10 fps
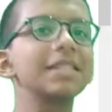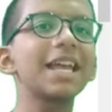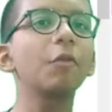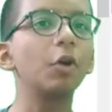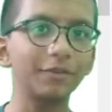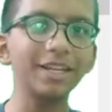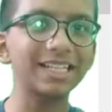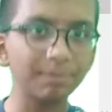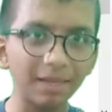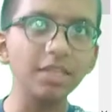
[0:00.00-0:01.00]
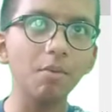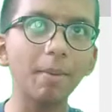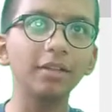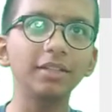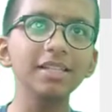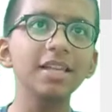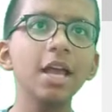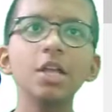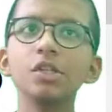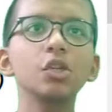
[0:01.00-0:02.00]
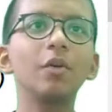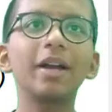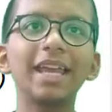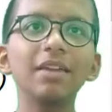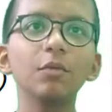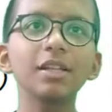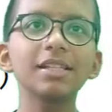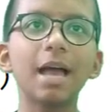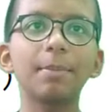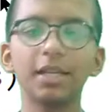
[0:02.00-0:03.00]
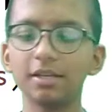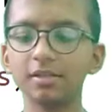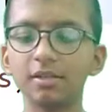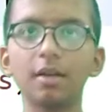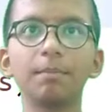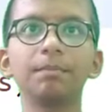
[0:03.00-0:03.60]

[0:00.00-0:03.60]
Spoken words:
I have already explained you about this. So again, what is happening is num.